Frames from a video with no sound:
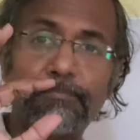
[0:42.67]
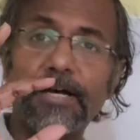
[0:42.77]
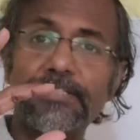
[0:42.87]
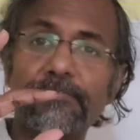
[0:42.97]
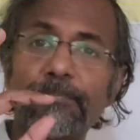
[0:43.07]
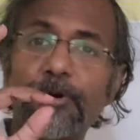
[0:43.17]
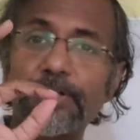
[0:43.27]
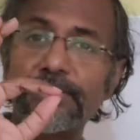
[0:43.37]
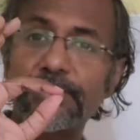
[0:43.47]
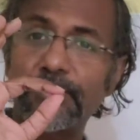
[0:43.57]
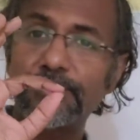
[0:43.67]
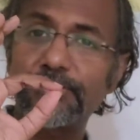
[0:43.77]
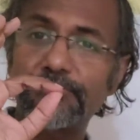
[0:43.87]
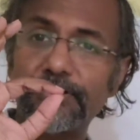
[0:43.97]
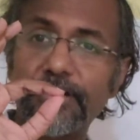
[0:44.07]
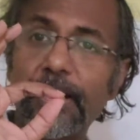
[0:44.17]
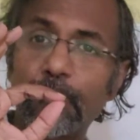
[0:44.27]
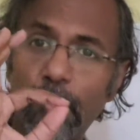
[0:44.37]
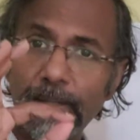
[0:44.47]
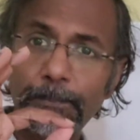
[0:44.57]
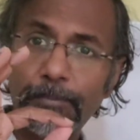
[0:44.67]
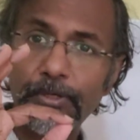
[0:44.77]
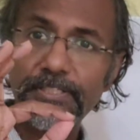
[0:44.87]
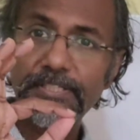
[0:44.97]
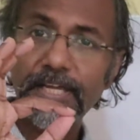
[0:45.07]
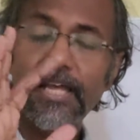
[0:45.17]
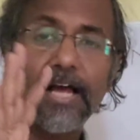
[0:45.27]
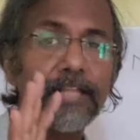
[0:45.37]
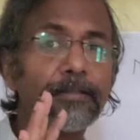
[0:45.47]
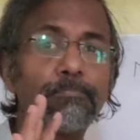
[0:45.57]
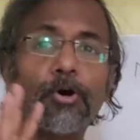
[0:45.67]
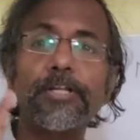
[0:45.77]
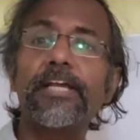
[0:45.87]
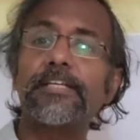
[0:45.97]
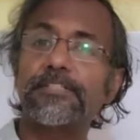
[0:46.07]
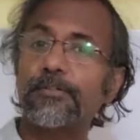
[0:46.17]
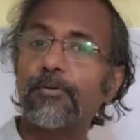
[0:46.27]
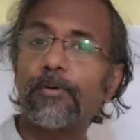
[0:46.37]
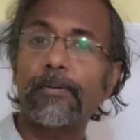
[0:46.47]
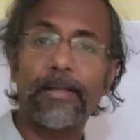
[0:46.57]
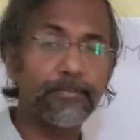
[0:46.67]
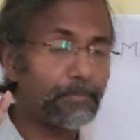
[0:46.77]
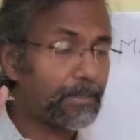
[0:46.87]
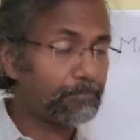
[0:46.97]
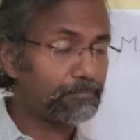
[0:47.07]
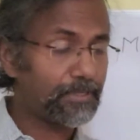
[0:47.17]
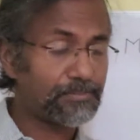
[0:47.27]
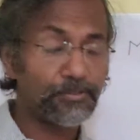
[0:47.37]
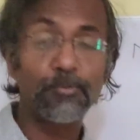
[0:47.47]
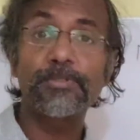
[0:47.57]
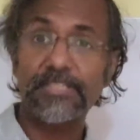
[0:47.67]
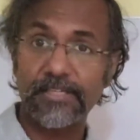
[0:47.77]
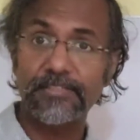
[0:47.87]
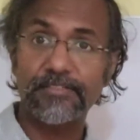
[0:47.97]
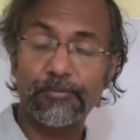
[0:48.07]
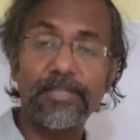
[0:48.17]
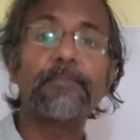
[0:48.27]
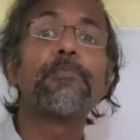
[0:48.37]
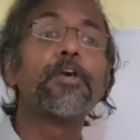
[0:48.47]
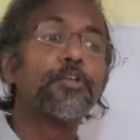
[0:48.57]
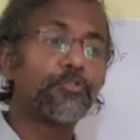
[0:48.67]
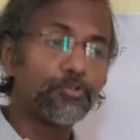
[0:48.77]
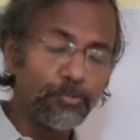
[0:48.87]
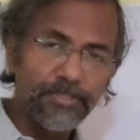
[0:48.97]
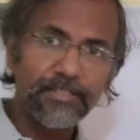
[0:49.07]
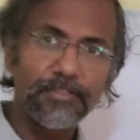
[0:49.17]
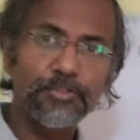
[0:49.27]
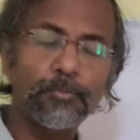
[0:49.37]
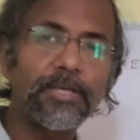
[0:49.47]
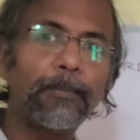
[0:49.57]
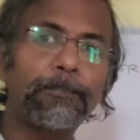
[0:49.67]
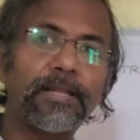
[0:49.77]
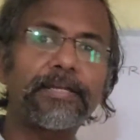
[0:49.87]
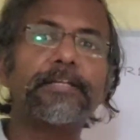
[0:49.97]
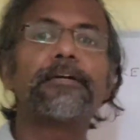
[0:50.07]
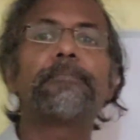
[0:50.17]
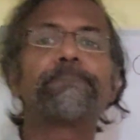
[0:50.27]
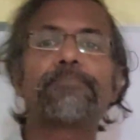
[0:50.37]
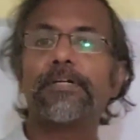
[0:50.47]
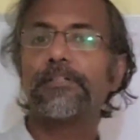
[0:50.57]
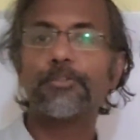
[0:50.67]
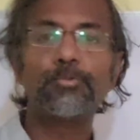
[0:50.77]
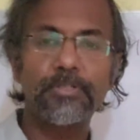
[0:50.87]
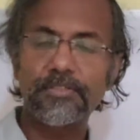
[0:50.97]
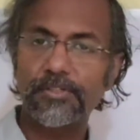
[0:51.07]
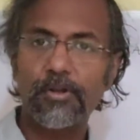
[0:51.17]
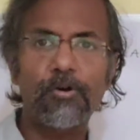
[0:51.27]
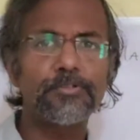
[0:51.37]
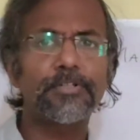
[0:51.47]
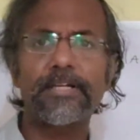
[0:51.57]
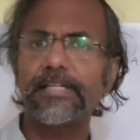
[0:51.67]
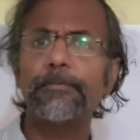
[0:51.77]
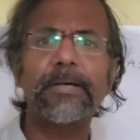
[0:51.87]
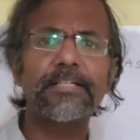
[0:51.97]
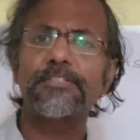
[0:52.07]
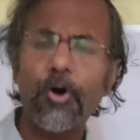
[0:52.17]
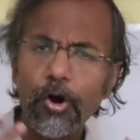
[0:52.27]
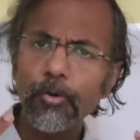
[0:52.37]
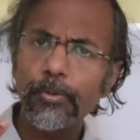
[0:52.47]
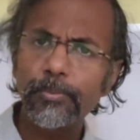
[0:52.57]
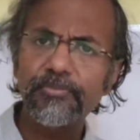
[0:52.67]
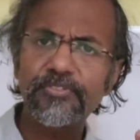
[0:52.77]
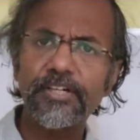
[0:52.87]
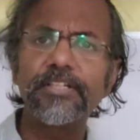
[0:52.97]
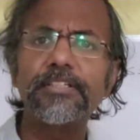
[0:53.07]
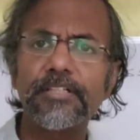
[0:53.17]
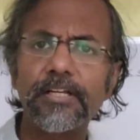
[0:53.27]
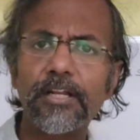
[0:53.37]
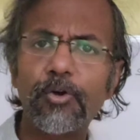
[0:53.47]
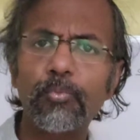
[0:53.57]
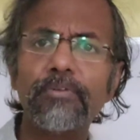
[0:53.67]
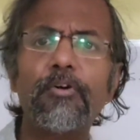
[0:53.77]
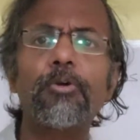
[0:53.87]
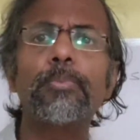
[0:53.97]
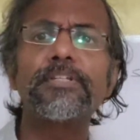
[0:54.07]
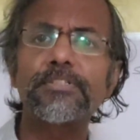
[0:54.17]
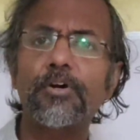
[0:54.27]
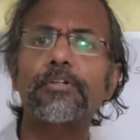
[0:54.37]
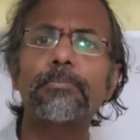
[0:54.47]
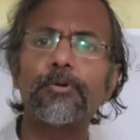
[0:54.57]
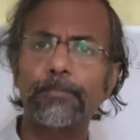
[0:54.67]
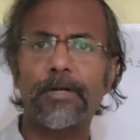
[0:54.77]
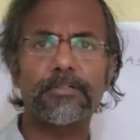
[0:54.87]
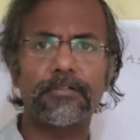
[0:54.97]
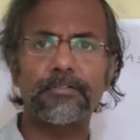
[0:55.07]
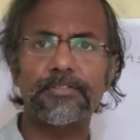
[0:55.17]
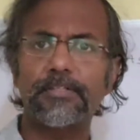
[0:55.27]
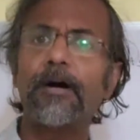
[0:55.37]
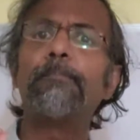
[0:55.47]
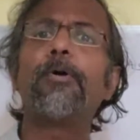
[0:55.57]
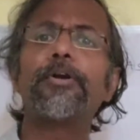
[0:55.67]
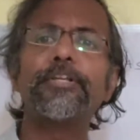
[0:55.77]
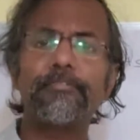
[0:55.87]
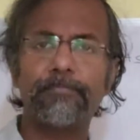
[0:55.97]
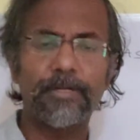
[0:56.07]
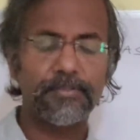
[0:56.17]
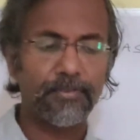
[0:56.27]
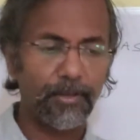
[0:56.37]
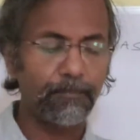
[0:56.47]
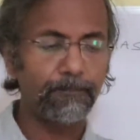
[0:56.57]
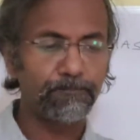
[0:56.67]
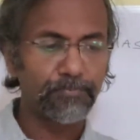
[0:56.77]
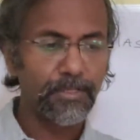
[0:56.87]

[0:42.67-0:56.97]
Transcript: mass of the body is concentrated at one point, and the body has no size, right? So using this, we applied Newton's laws or kinematics. All what we've studied till now, we've always talked about particles, a body of mass m.